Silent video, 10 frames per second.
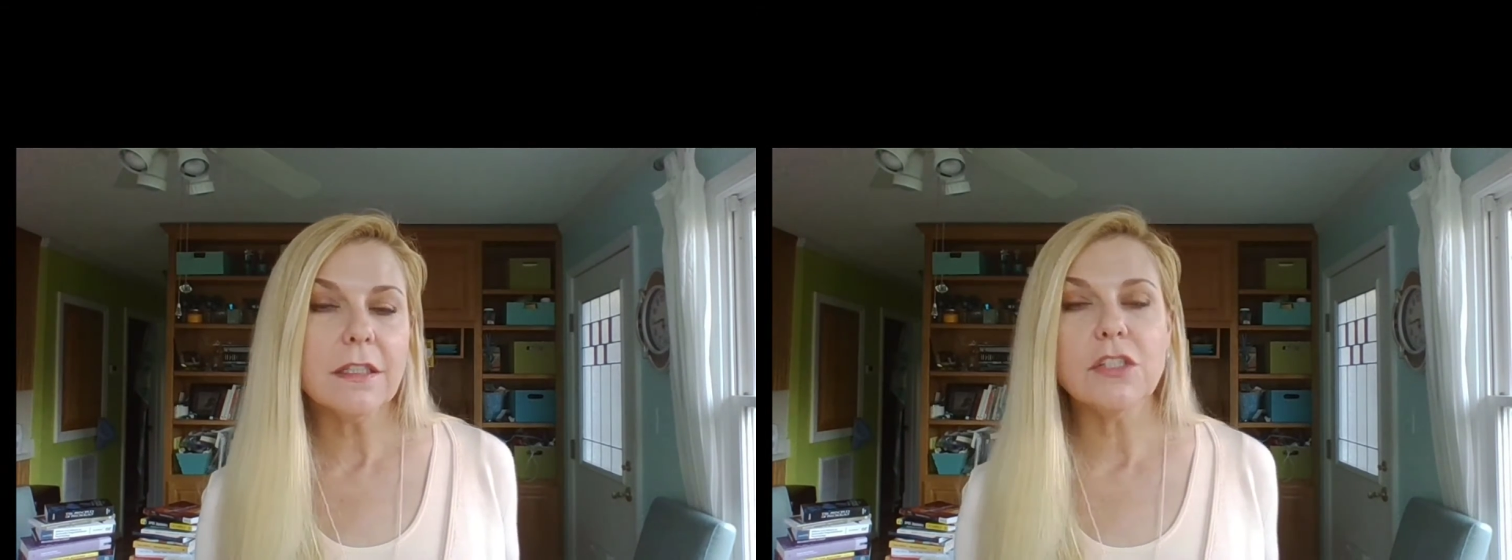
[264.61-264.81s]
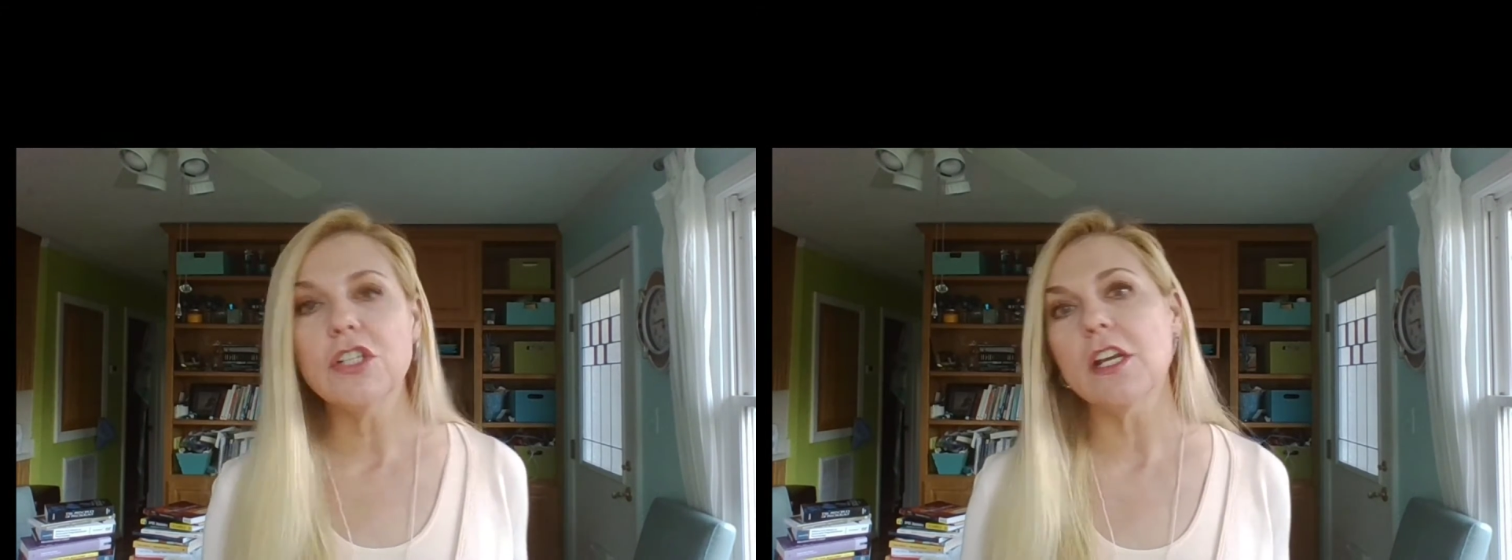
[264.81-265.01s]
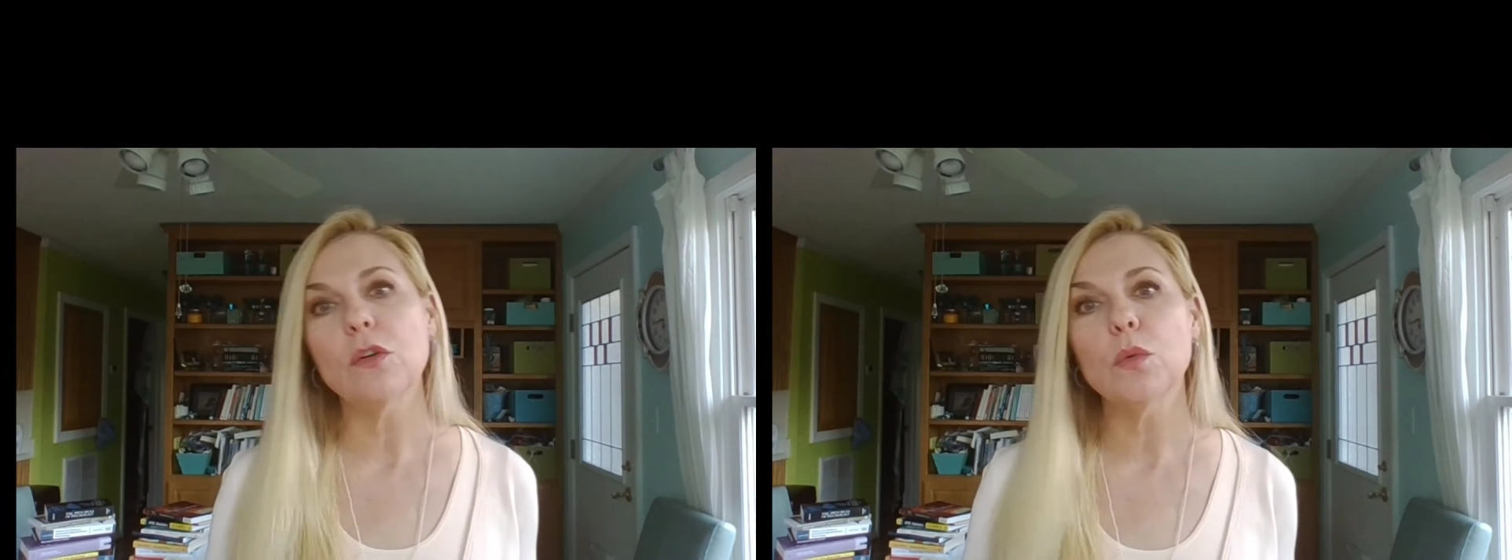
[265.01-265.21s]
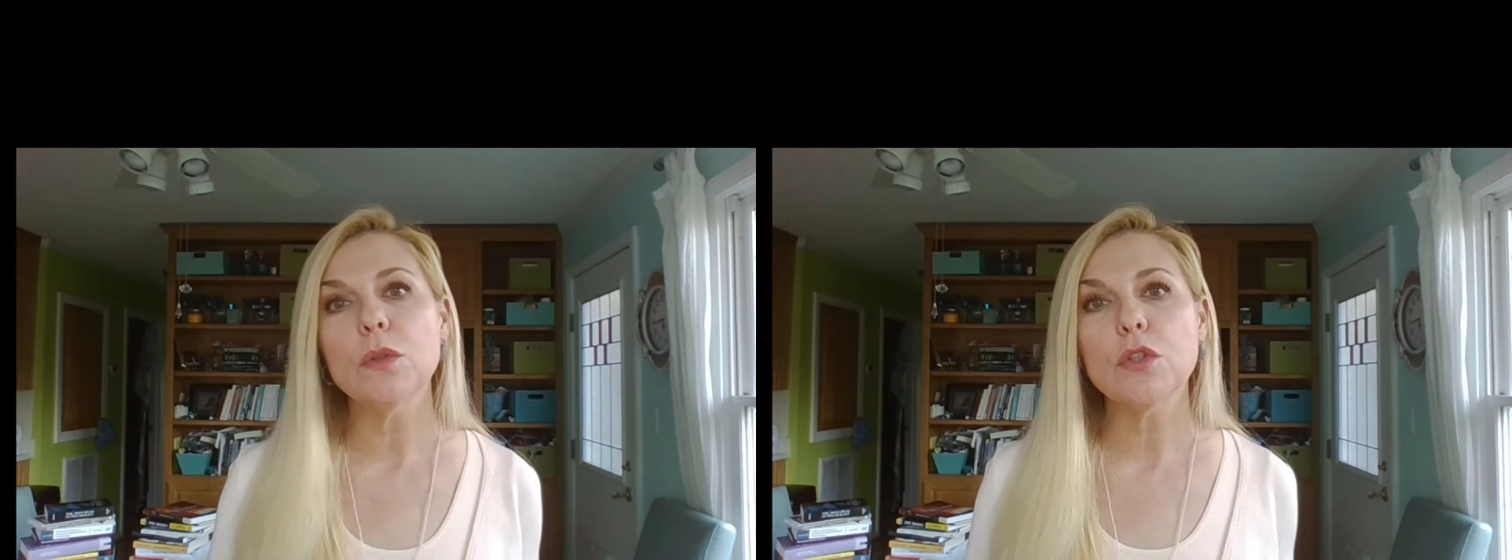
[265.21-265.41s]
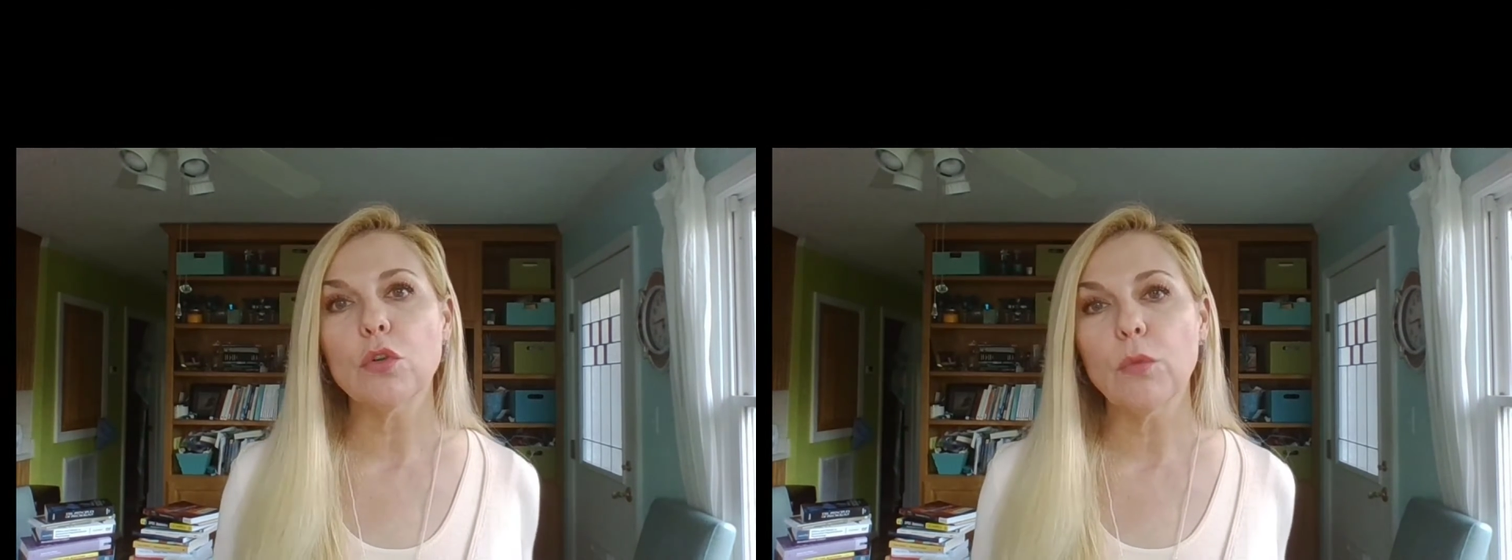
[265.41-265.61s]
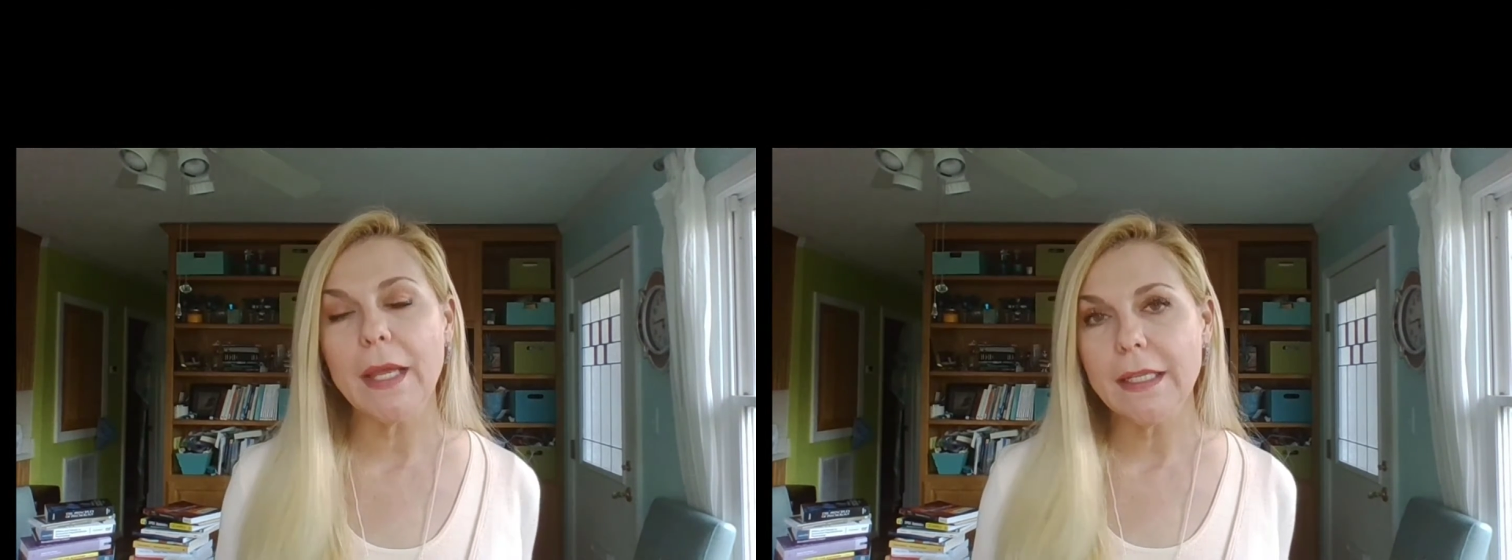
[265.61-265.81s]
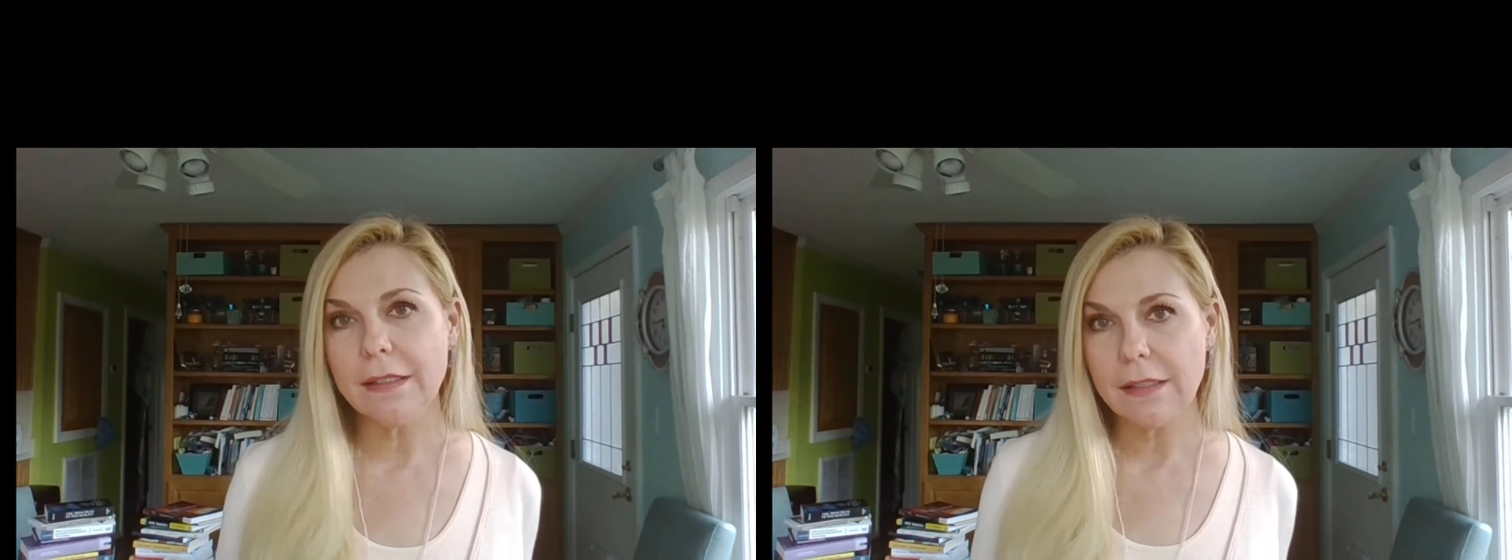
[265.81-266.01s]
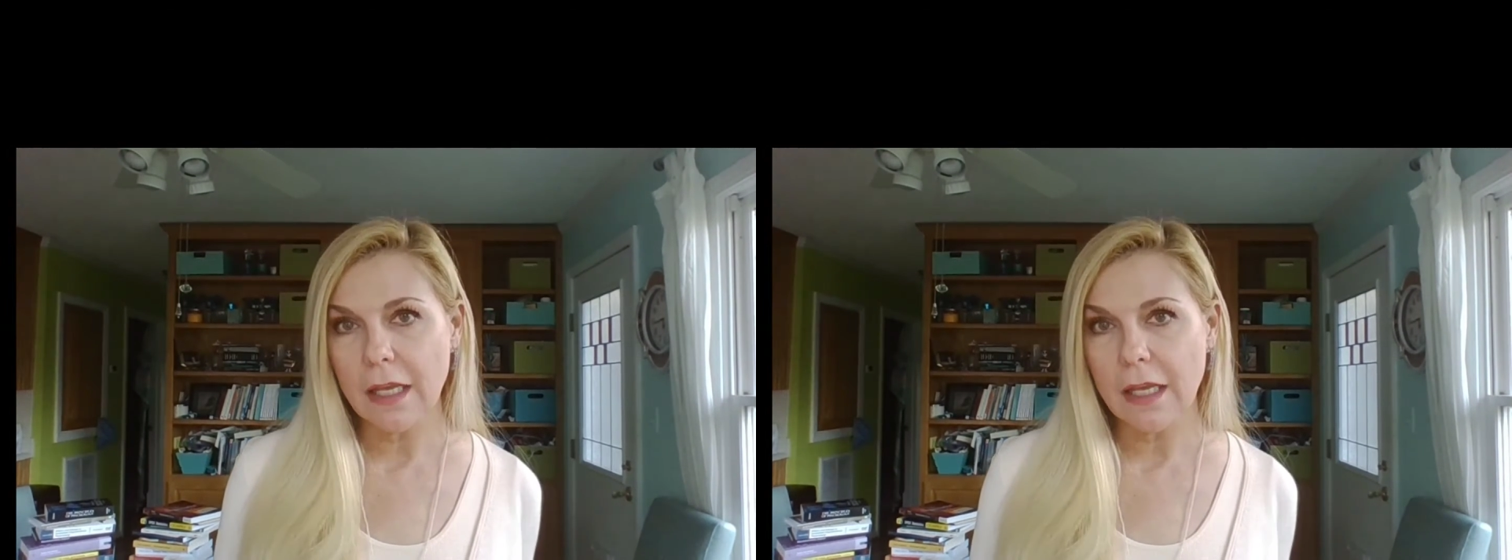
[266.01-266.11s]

the general trends